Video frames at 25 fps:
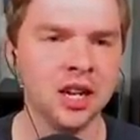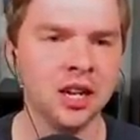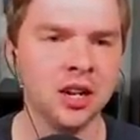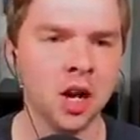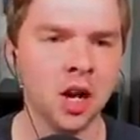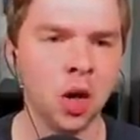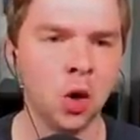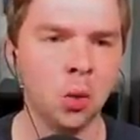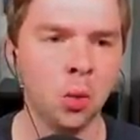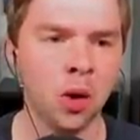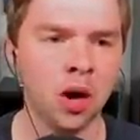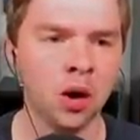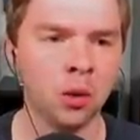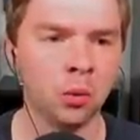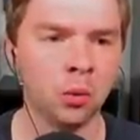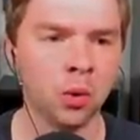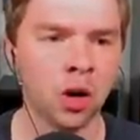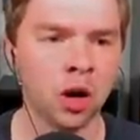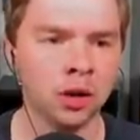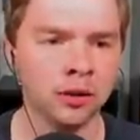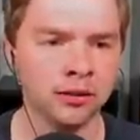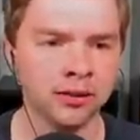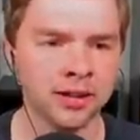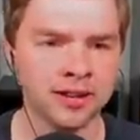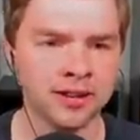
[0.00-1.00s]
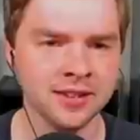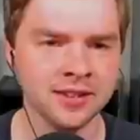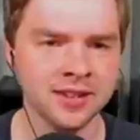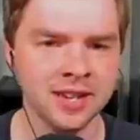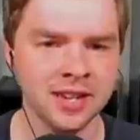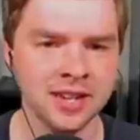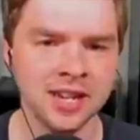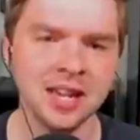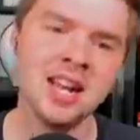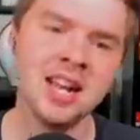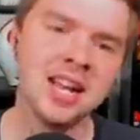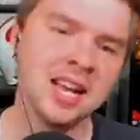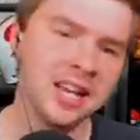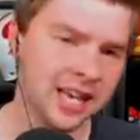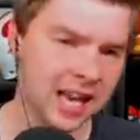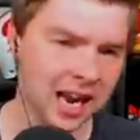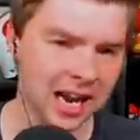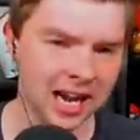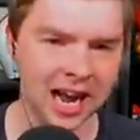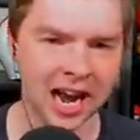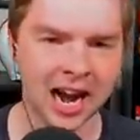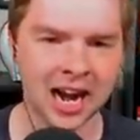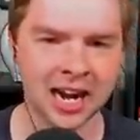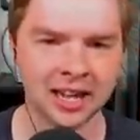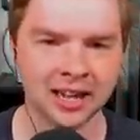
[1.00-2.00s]
you know what, Walt Disney?
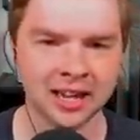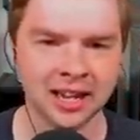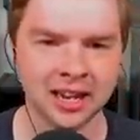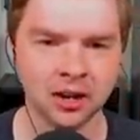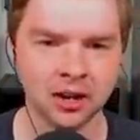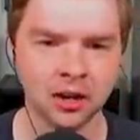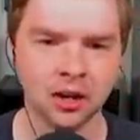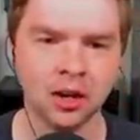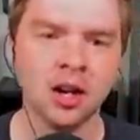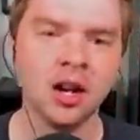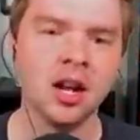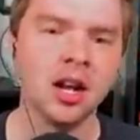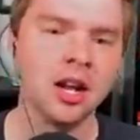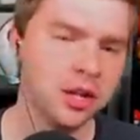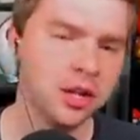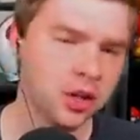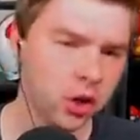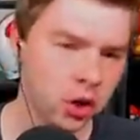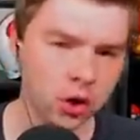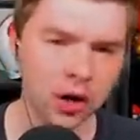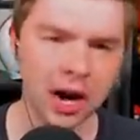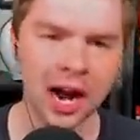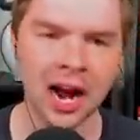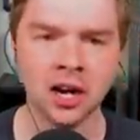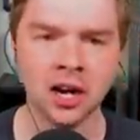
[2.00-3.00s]
Get out of here. You're